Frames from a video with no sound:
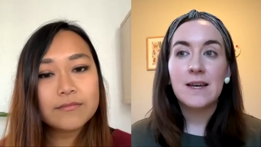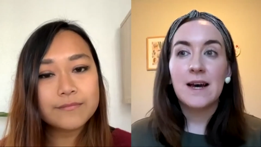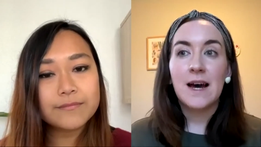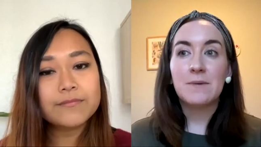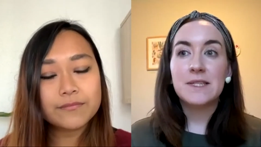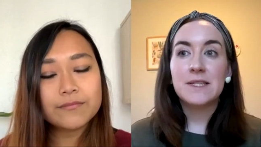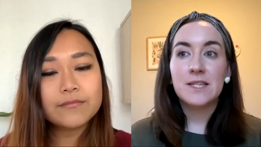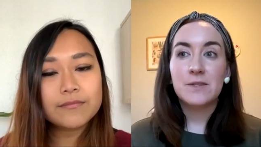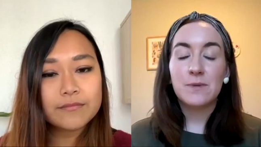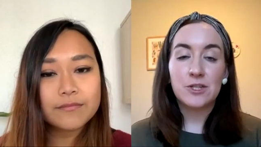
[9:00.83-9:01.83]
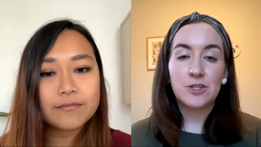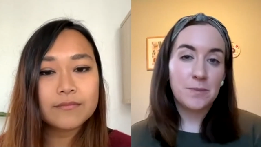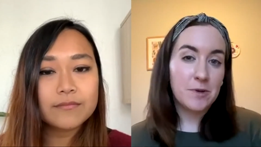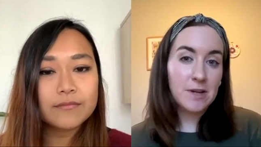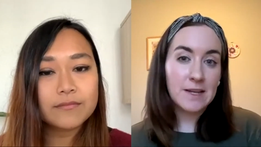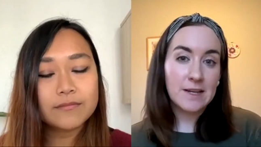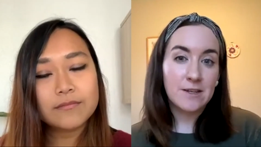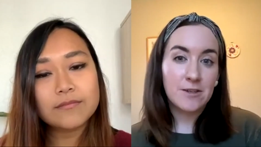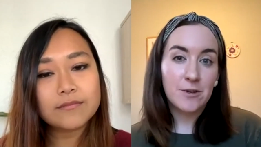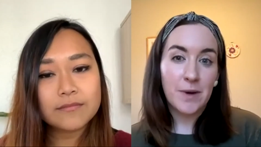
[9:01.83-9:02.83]
Speaker 1: I would say switch up your link in
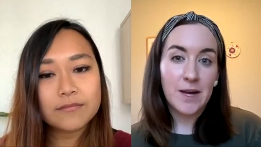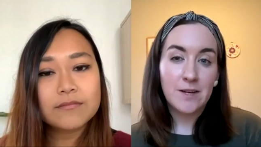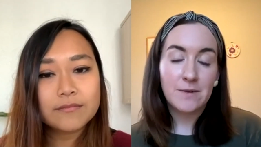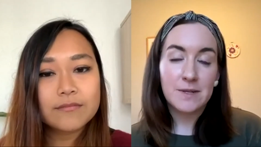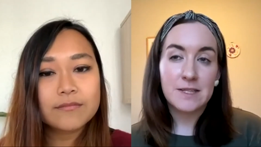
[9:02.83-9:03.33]
your bio is